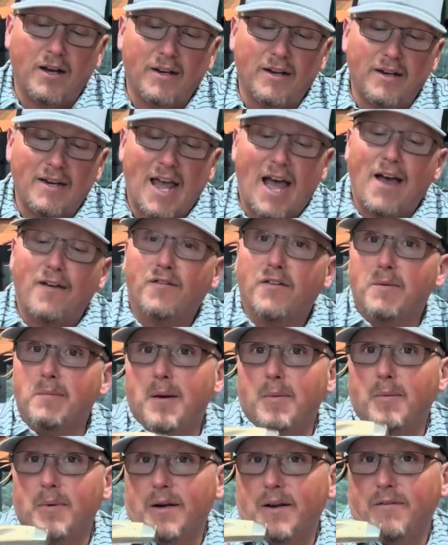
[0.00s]
knife
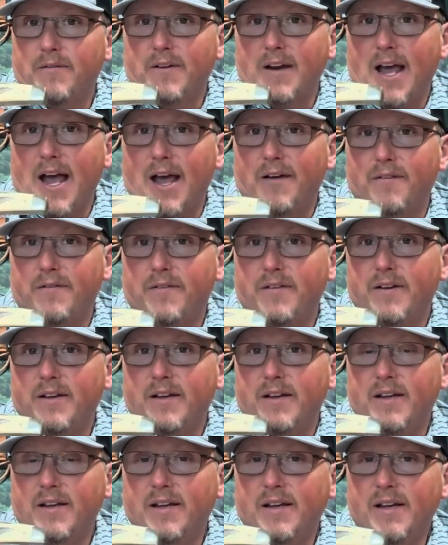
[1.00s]
commemorative
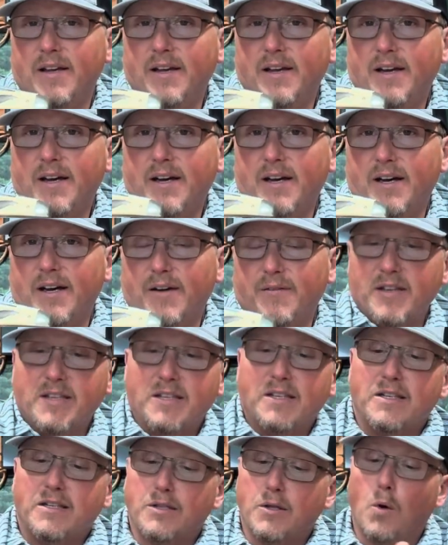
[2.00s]
knife. This
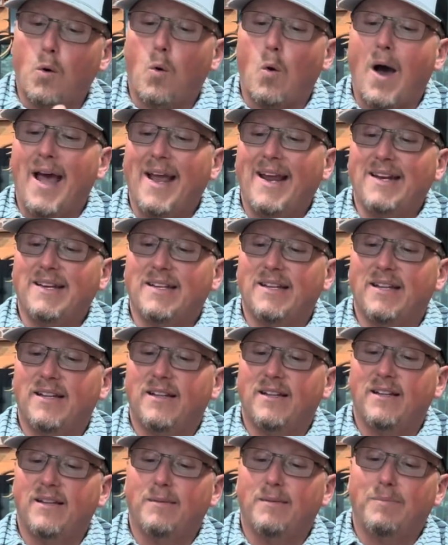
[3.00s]
is the white
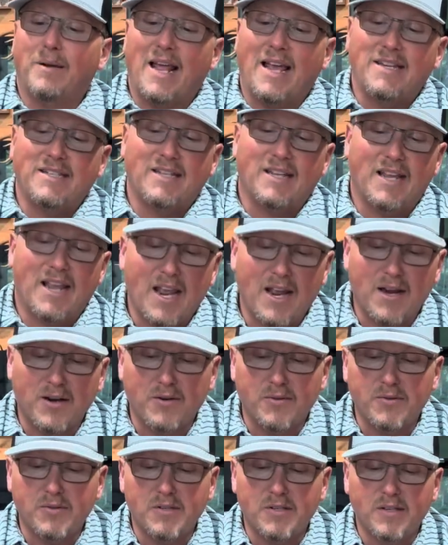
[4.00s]
plastic
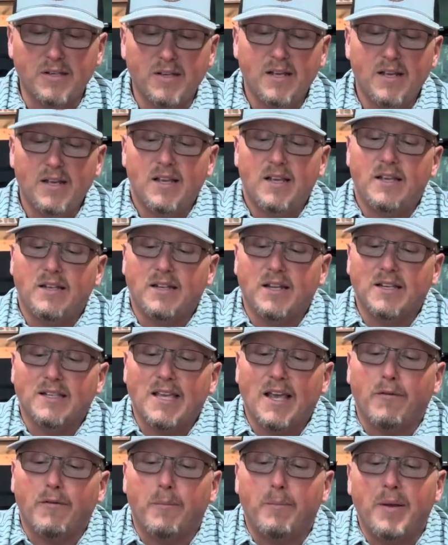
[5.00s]
handles. It does
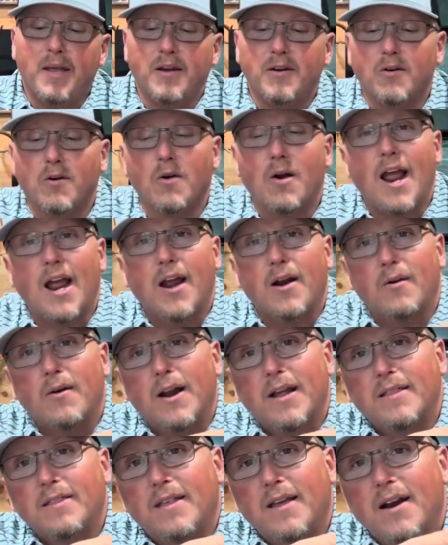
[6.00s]
have a pin crack
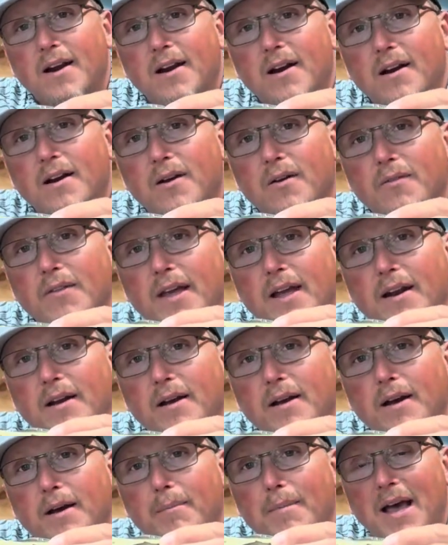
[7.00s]
right there on that
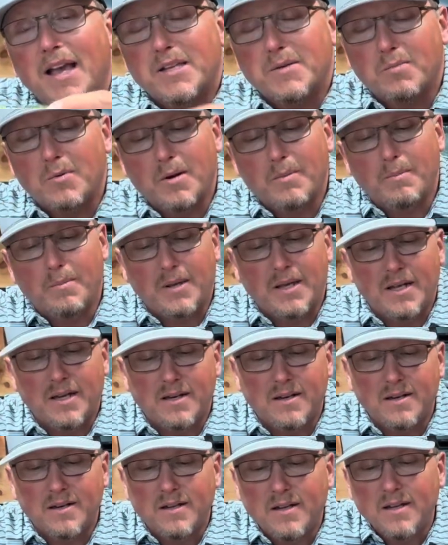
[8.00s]
back spring pin,
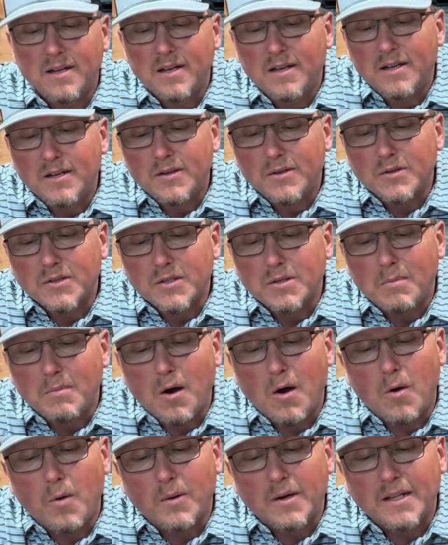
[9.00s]
a
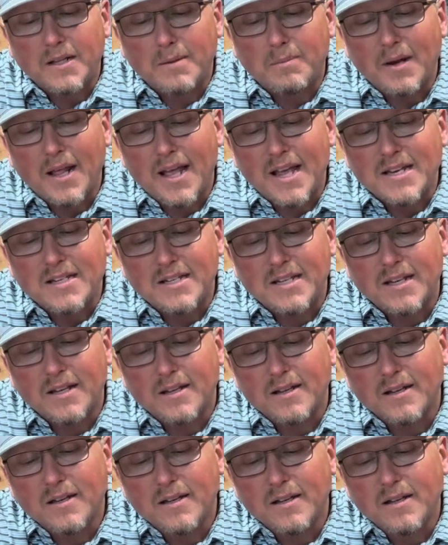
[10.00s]
small one in the plastic,
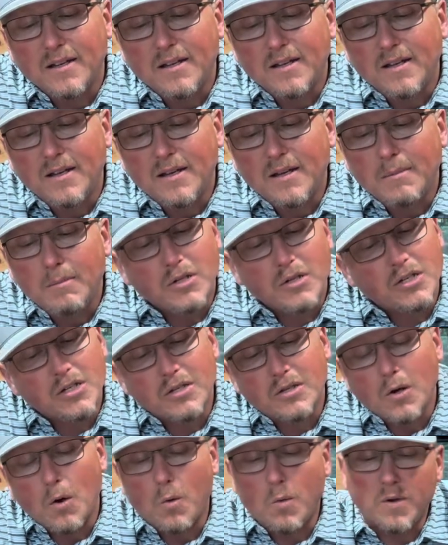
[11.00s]
but just
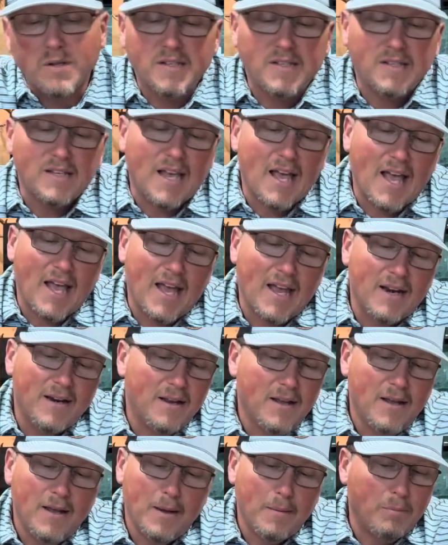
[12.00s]
on one side.
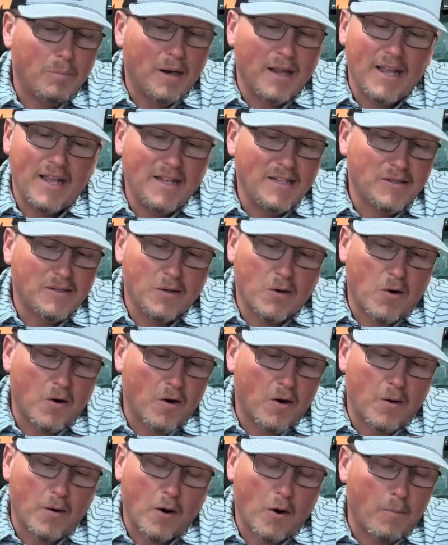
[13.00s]
Blades
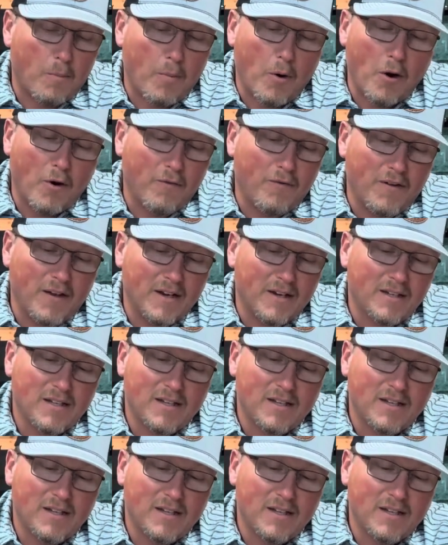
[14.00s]
are perfect.